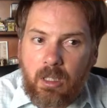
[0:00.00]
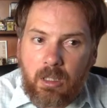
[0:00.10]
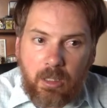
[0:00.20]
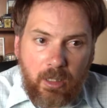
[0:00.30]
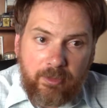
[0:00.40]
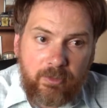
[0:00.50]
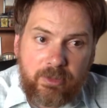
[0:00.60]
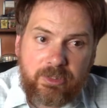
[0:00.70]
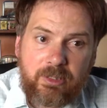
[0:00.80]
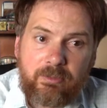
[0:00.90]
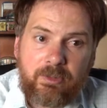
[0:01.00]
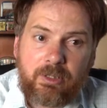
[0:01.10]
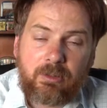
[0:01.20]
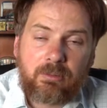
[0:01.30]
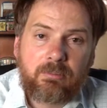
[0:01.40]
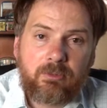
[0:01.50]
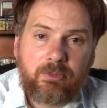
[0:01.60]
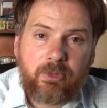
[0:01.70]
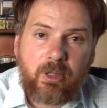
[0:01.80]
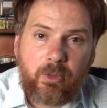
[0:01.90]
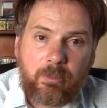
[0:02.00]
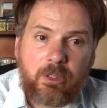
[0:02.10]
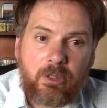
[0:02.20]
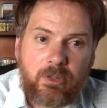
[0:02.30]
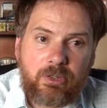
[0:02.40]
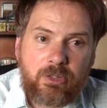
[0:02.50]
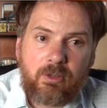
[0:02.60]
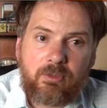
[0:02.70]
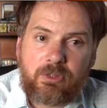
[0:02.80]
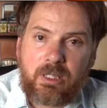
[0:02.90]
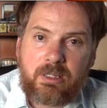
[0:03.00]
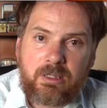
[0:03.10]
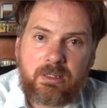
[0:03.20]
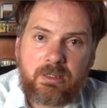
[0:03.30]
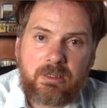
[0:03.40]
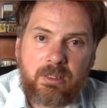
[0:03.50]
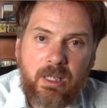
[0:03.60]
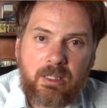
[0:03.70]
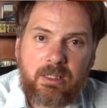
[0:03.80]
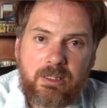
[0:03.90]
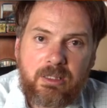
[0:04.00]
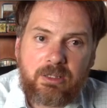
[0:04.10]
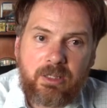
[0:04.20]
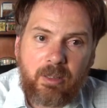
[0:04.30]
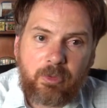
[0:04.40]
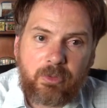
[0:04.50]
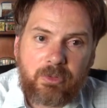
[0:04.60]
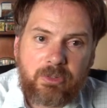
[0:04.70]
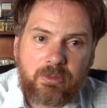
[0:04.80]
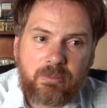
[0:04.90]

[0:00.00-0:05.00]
Life was difficult for the women who served Jesus and his disciples.